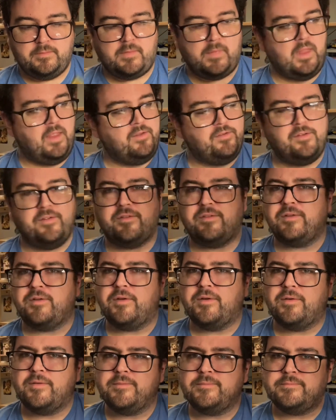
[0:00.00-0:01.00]
it's this
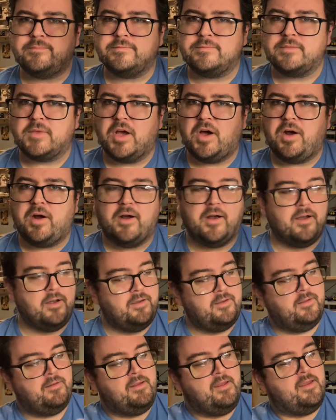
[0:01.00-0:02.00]
little card,
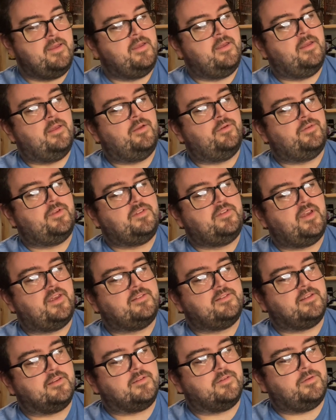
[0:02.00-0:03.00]

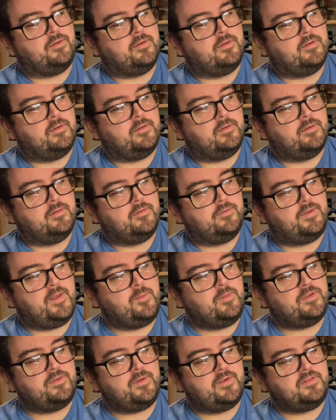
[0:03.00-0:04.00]
fantastic
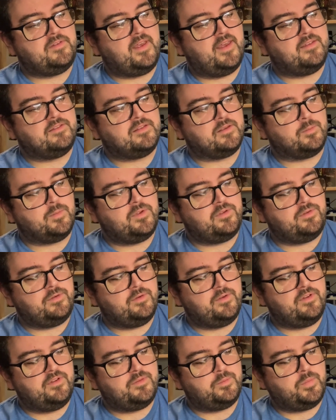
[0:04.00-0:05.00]
Famous Fantastic
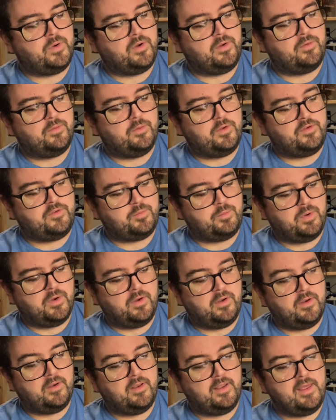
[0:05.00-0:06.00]
Mysteries, Burn Witch
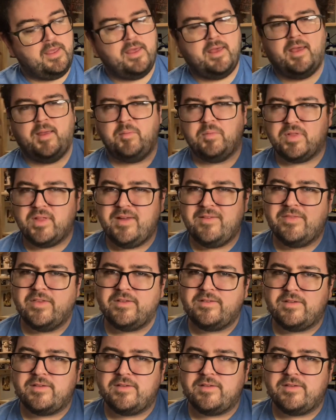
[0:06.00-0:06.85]
Burn. I believe this